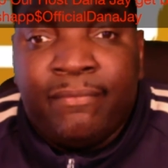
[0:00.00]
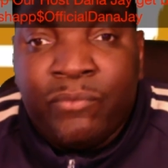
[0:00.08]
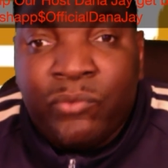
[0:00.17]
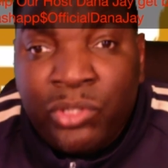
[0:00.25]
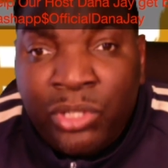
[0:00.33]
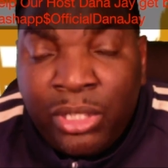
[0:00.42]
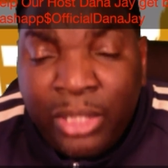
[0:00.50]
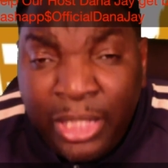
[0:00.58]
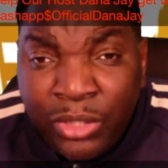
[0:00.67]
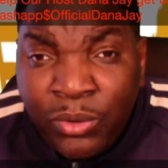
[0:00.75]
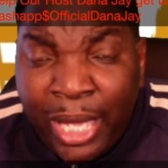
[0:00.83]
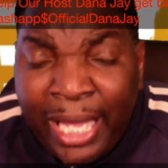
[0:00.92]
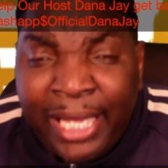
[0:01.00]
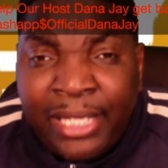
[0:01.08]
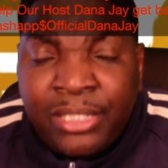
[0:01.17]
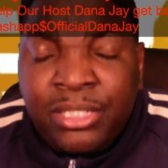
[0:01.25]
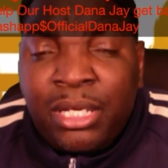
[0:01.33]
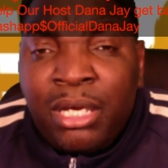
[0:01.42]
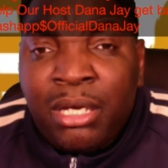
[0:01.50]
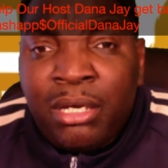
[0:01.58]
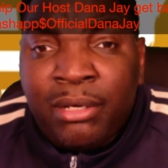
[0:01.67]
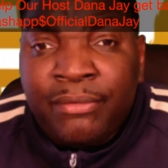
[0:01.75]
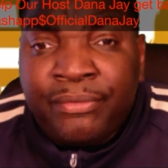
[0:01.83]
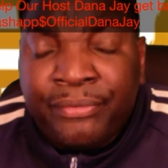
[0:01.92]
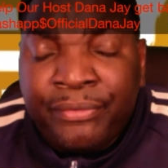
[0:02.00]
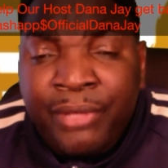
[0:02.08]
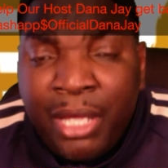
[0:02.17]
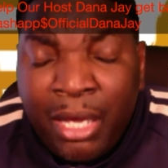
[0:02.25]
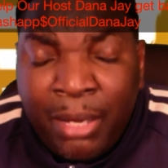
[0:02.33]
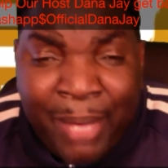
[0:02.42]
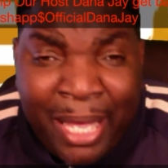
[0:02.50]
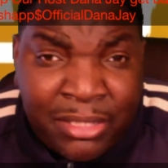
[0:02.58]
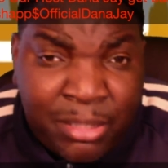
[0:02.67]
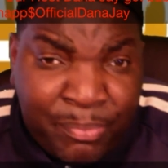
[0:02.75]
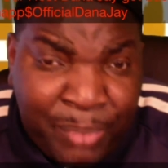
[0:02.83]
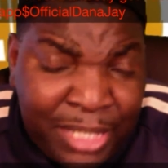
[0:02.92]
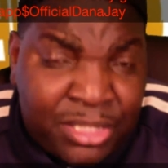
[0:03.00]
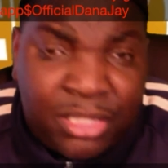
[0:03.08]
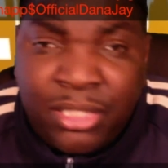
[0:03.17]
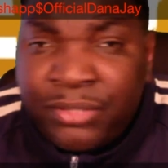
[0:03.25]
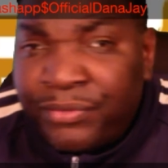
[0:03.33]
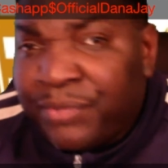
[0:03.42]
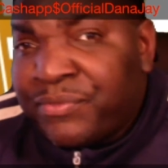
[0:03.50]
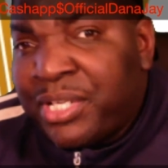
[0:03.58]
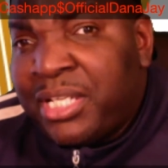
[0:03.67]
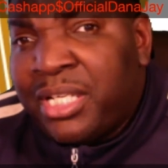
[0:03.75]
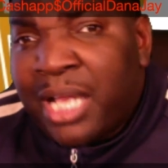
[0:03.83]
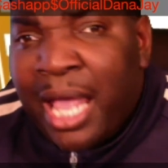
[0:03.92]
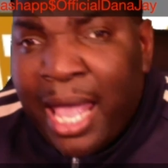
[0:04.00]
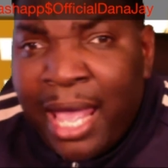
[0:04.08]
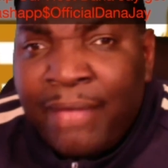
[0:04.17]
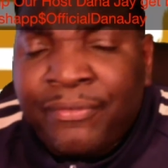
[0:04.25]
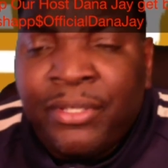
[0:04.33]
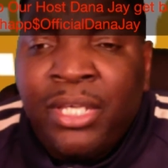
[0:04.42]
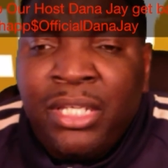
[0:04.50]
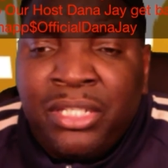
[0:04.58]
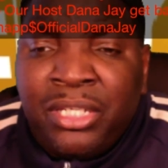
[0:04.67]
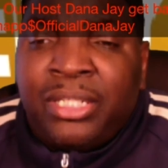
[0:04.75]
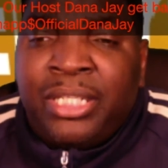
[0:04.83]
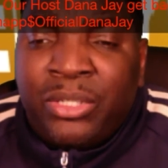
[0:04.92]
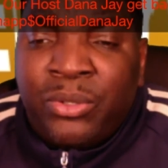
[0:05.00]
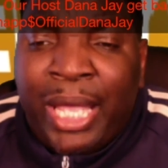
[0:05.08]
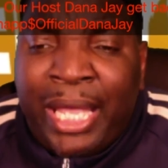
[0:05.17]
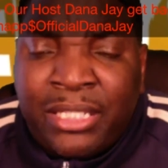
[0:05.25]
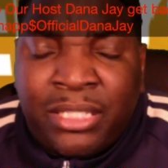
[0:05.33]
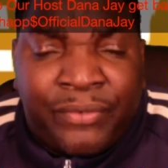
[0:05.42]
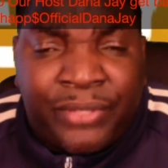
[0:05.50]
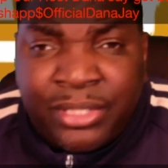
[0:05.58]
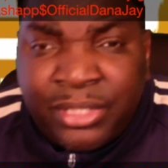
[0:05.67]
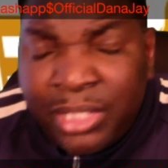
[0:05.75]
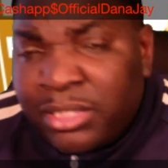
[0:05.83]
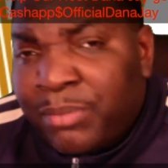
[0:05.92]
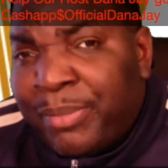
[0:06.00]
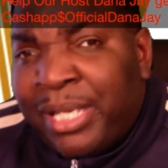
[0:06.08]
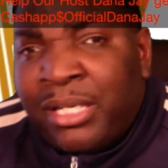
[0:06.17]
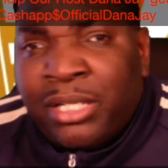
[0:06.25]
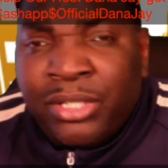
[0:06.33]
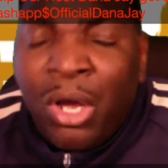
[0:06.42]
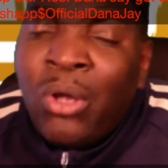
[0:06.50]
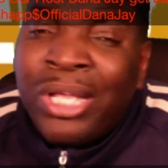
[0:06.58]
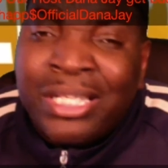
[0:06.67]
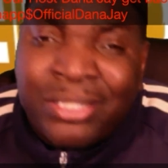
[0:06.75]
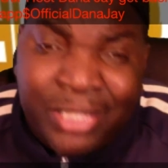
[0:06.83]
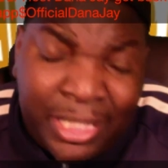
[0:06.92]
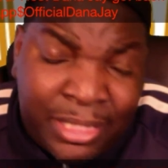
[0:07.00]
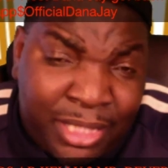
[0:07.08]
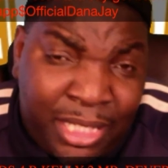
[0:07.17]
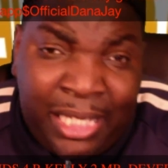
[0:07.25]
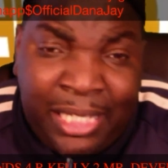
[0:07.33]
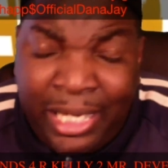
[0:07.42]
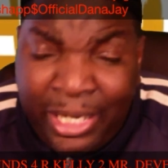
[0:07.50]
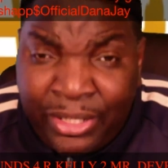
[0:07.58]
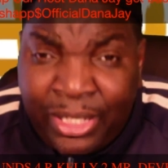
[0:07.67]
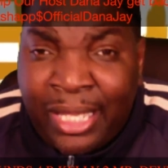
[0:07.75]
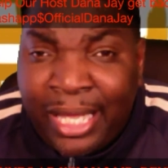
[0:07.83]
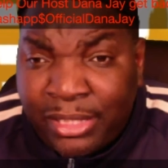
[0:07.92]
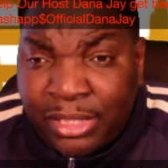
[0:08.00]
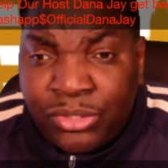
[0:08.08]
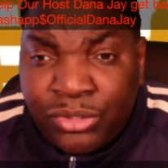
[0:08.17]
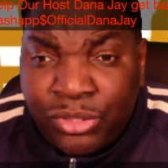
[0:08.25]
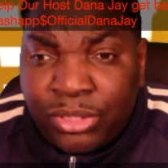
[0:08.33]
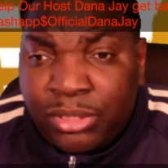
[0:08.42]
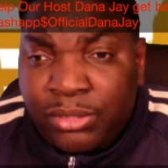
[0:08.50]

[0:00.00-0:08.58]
Your legal age of emancipation is 15 and a half. Your legal age of consent to be an adult is 16 here in Atlanta, Georgia.